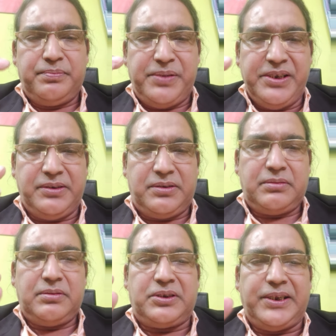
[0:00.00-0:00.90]

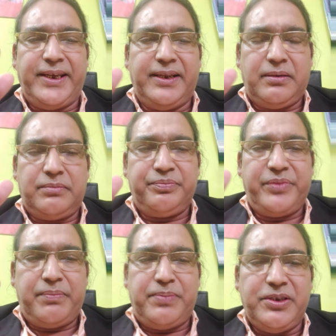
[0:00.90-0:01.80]
please share,
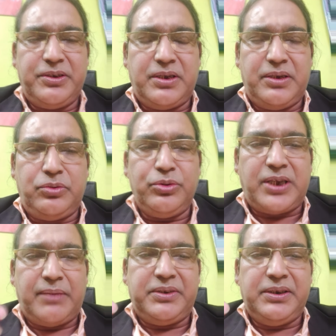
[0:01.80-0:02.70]
please do
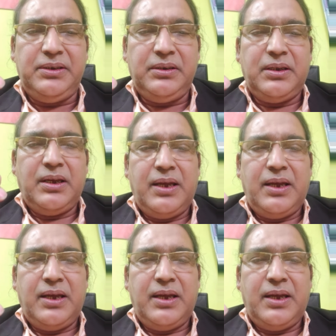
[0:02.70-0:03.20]
something.